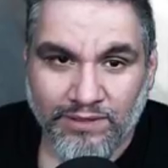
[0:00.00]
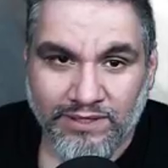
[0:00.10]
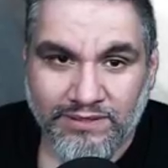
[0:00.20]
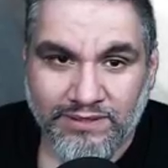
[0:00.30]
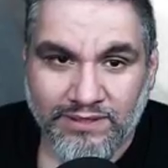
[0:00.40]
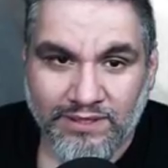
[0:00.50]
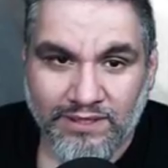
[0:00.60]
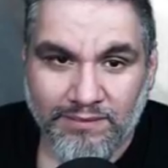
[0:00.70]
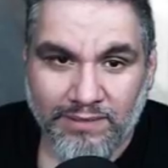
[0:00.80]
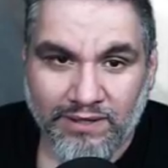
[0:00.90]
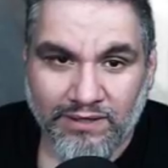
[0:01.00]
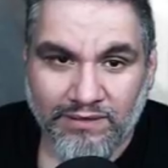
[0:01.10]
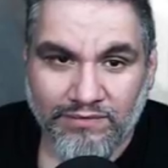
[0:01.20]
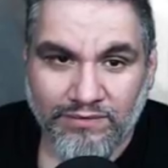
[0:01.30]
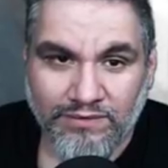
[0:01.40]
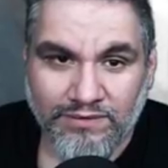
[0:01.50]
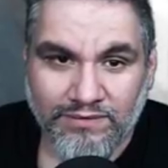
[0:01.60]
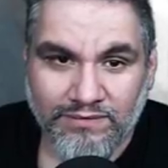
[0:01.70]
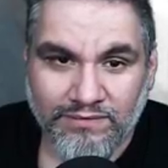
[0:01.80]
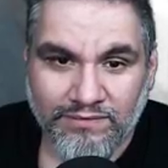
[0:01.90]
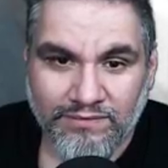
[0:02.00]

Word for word: in City and Mana Confluence.